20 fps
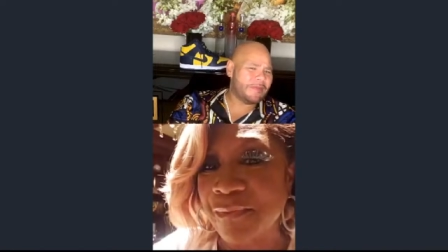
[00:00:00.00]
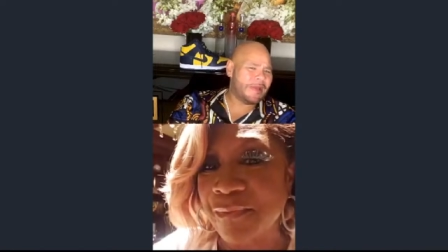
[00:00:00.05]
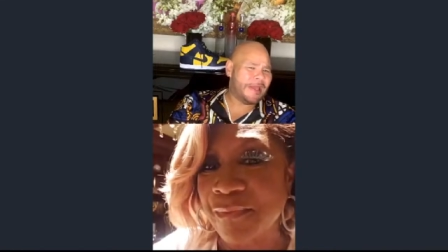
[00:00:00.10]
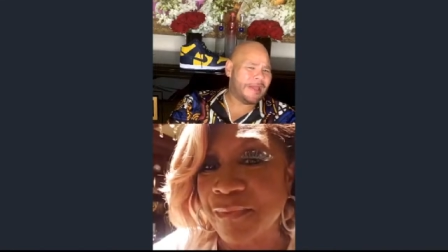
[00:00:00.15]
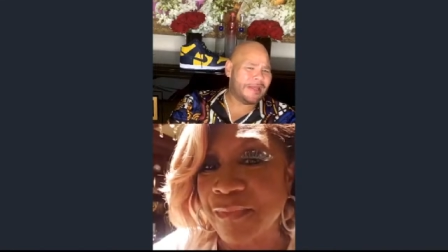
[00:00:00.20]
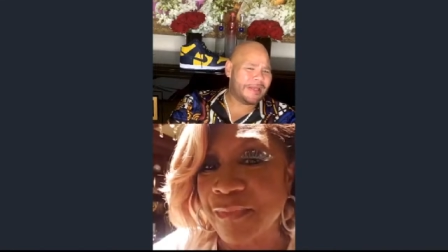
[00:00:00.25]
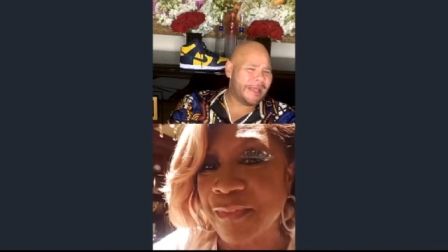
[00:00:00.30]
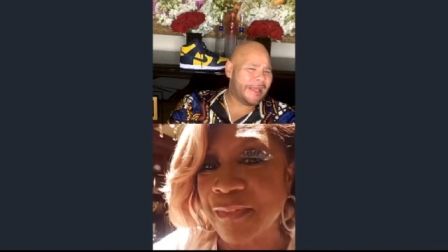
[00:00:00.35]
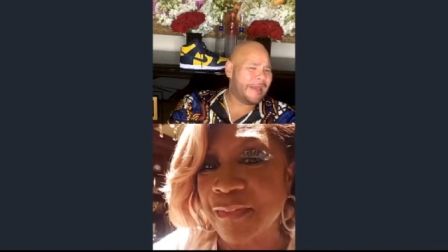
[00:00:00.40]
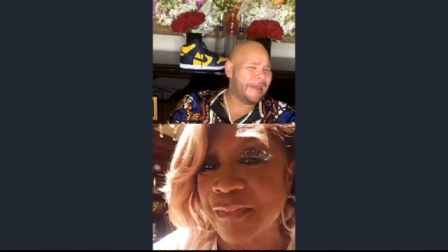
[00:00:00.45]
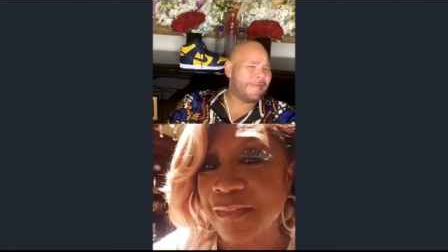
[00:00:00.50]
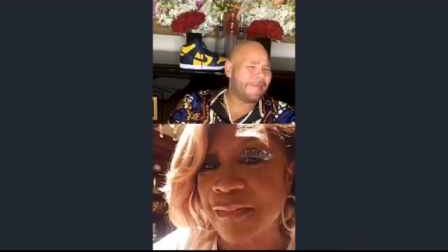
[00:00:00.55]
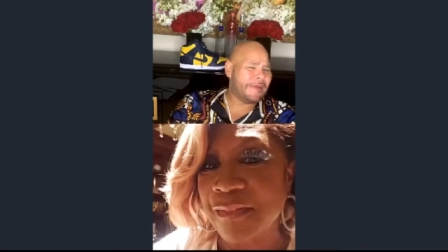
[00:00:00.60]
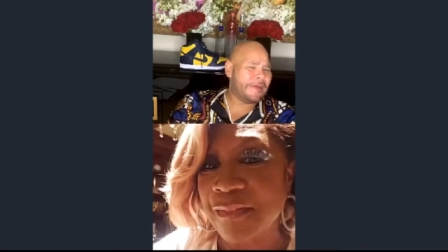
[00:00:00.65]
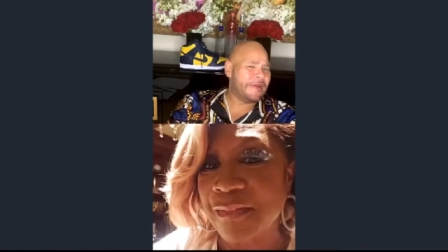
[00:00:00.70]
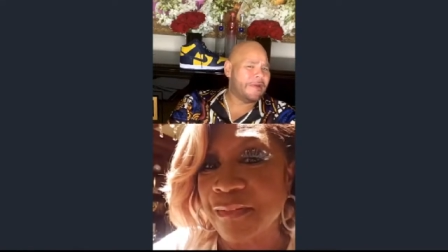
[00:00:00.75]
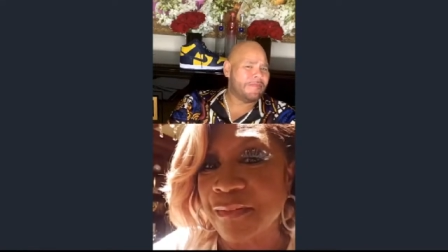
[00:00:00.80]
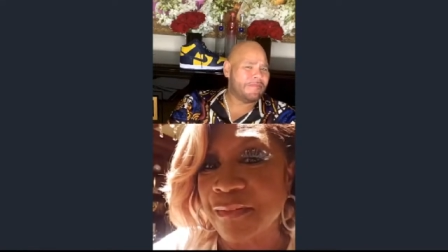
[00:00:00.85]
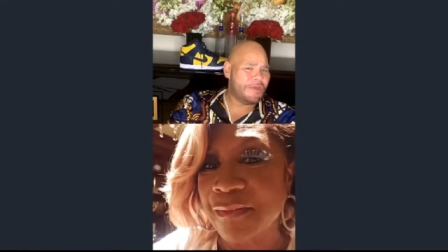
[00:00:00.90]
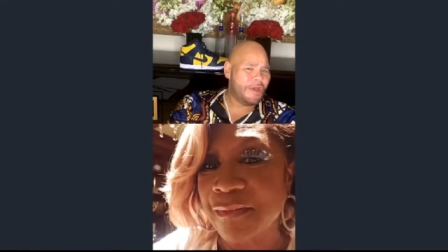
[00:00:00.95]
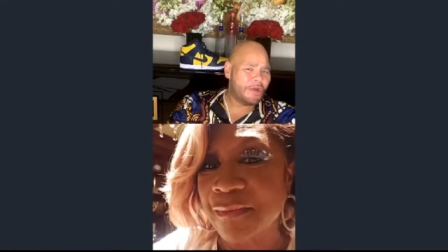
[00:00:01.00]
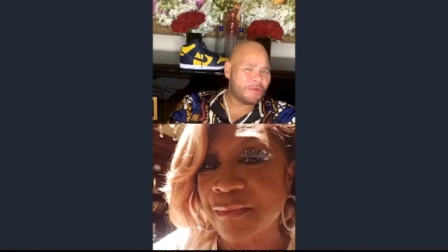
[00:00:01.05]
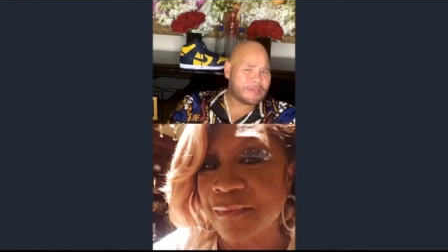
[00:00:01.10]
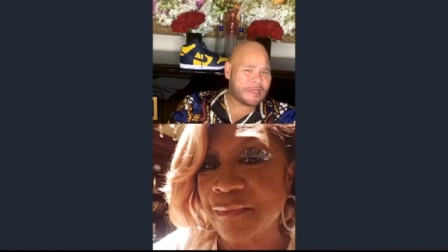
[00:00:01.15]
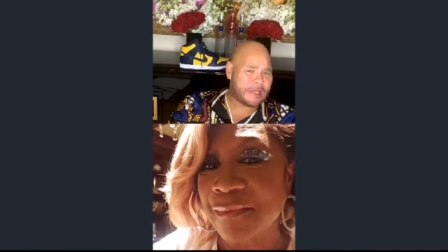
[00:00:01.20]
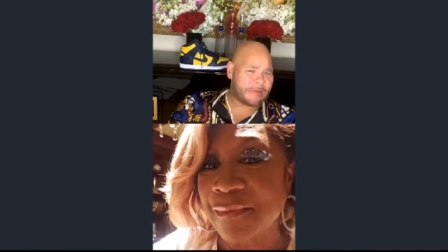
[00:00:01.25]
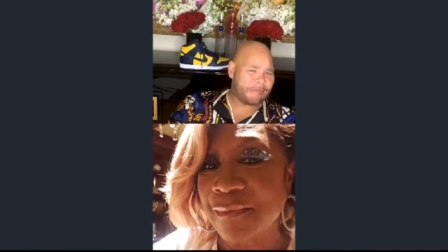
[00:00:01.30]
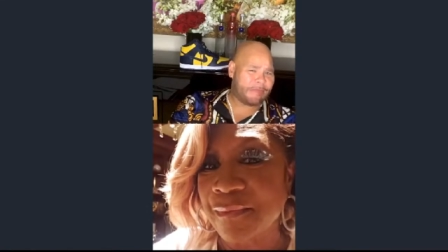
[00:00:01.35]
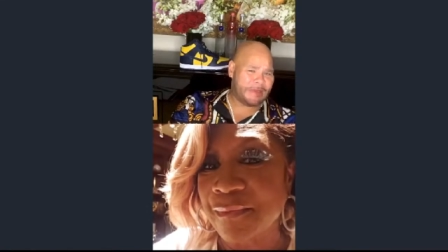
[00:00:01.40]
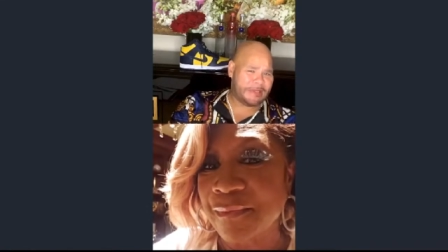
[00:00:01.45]
in even the
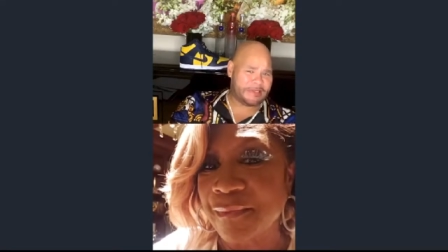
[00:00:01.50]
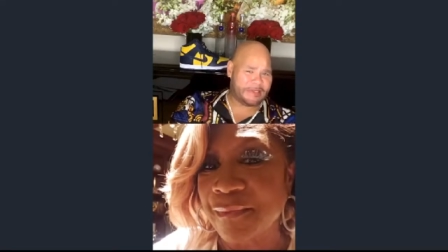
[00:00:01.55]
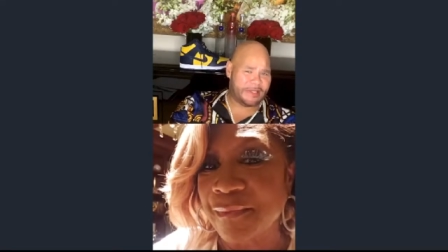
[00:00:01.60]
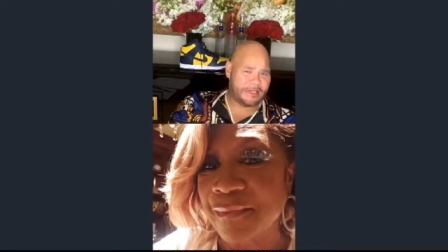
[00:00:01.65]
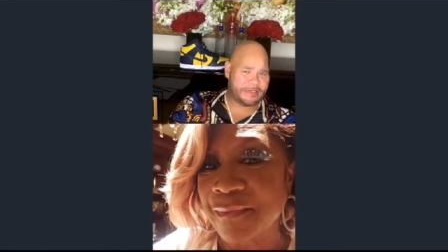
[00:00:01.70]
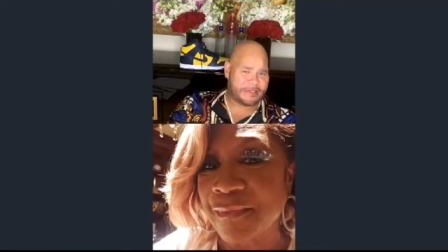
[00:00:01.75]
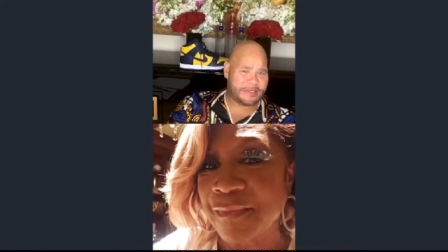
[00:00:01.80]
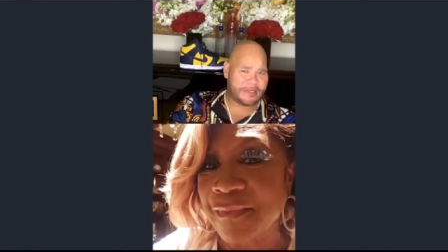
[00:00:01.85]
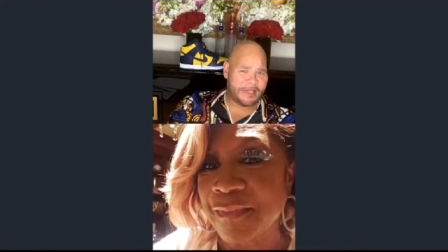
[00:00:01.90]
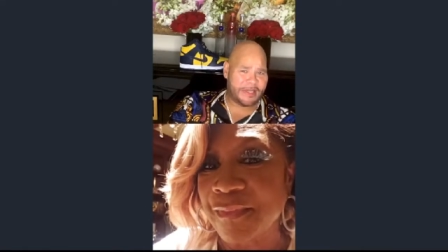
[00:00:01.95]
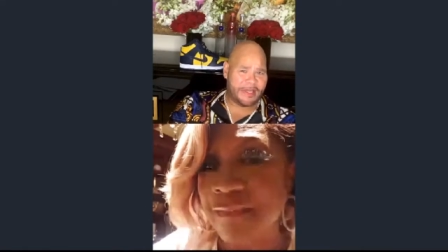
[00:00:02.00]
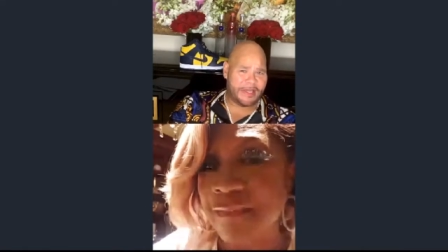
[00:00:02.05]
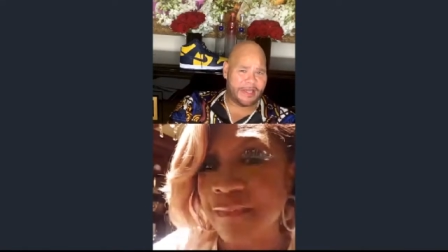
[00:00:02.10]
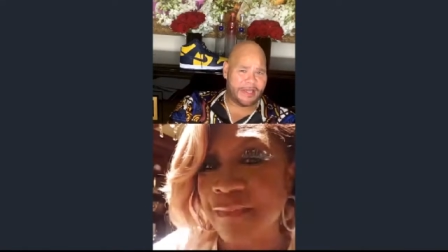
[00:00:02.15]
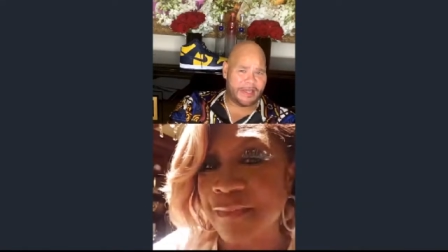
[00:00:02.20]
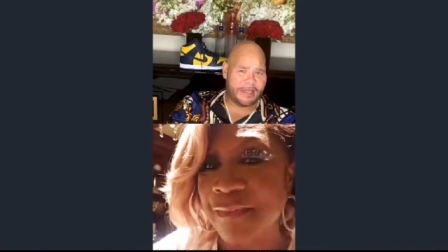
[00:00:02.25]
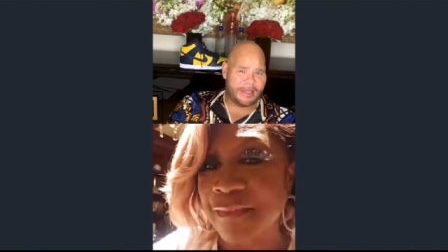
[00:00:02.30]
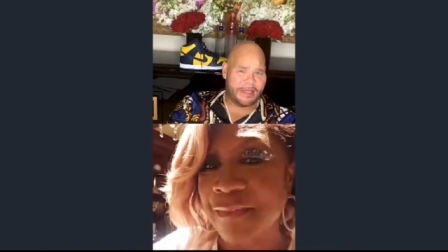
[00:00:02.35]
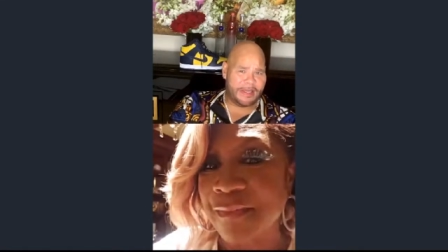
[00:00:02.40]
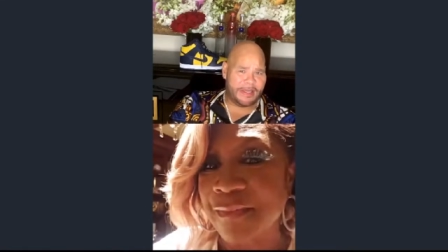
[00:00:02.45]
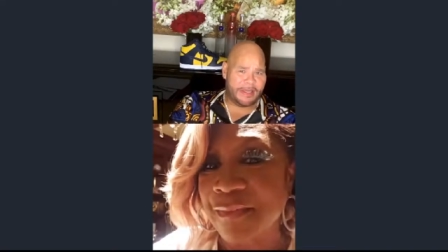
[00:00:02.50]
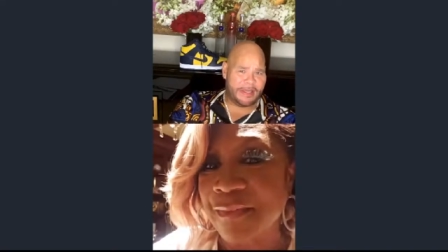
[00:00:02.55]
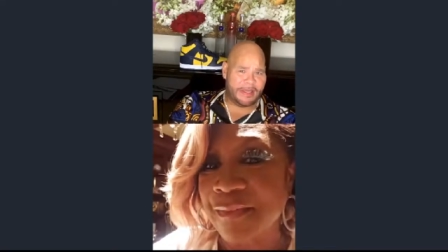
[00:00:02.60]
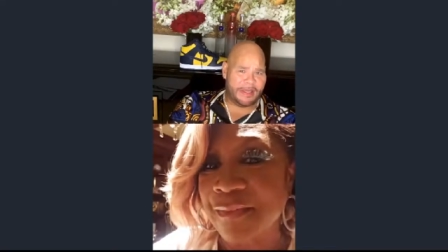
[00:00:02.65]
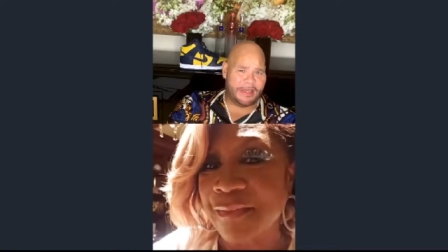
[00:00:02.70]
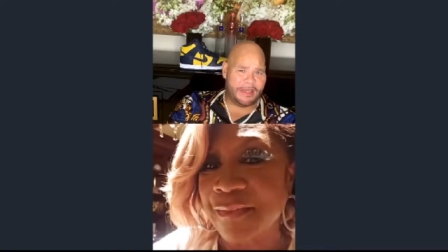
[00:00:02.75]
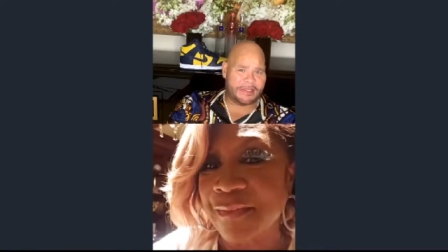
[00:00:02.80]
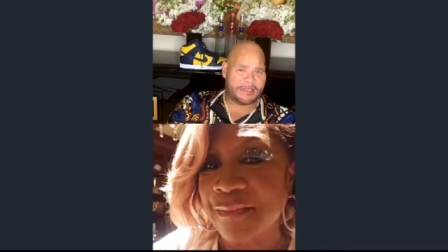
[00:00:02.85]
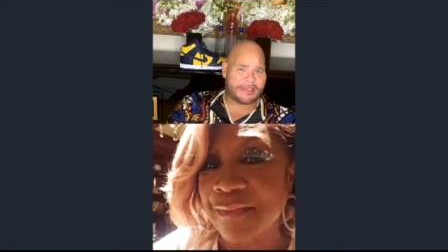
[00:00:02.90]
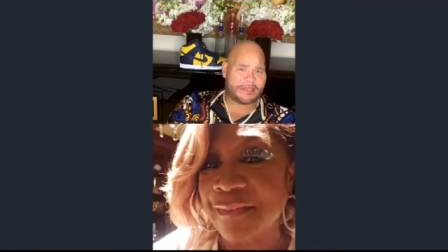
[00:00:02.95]
music business
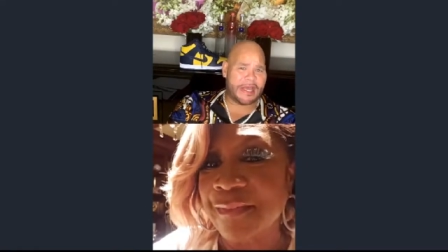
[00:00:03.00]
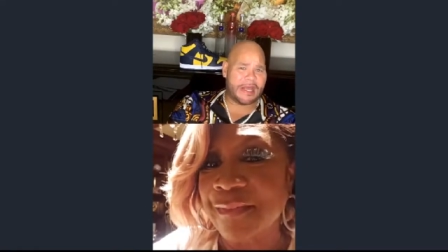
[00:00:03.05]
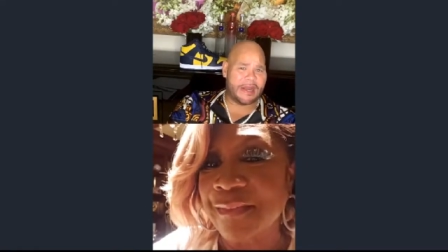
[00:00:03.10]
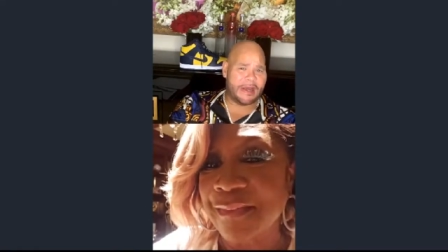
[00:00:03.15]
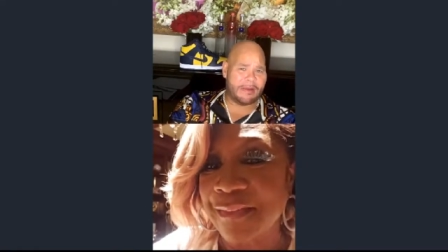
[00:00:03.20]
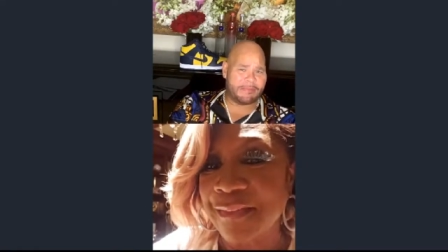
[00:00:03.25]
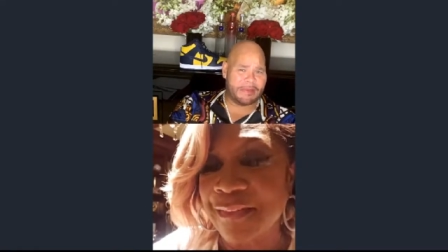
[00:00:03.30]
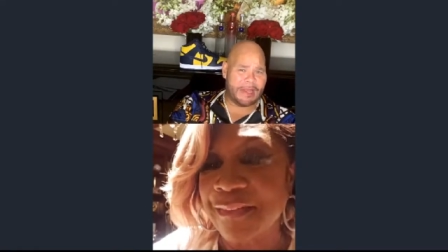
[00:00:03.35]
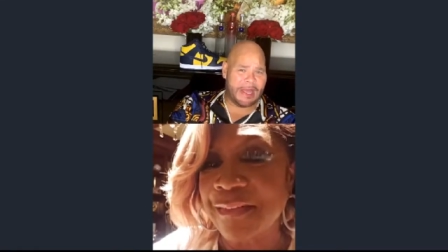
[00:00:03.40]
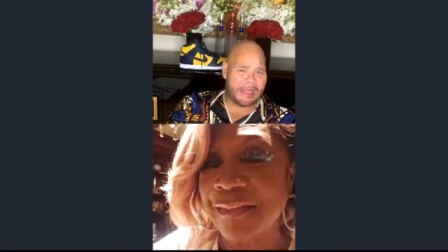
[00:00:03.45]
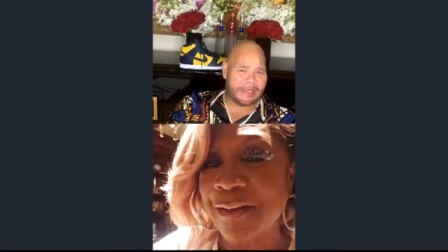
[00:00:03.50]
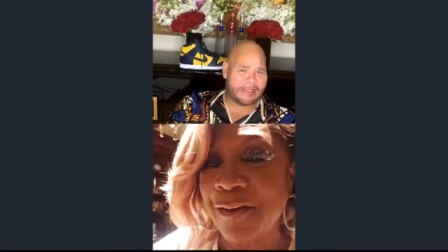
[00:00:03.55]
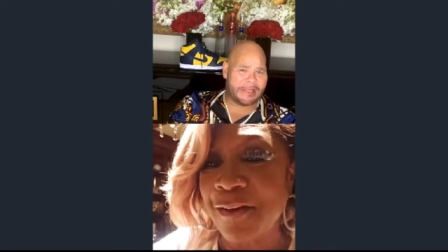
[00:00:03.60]
is set up like that.